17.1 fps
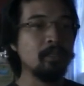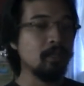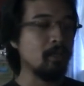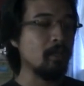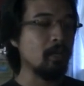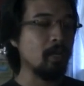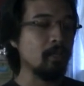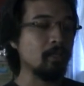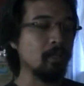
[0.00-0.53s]

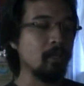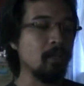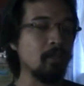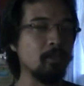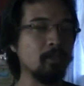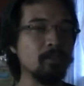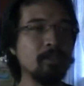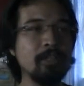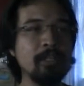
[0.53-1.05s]
Alright,
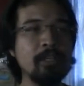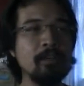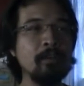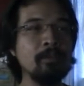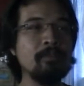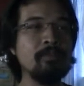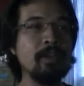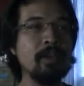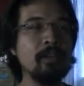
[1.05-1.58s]
those are the
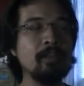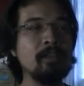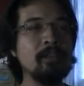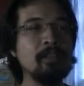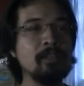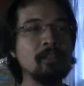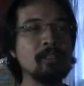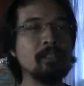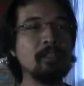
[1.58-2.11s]
very
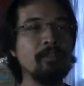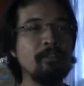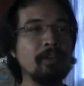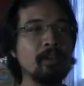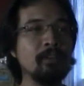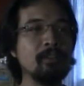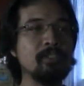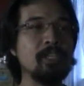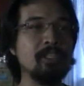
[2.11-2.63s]

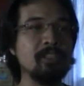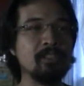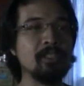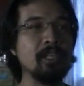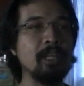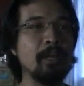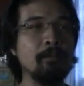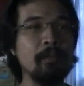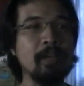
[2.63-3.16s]
significant changes
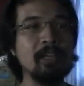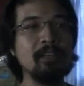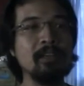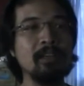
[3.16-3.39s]
that I made.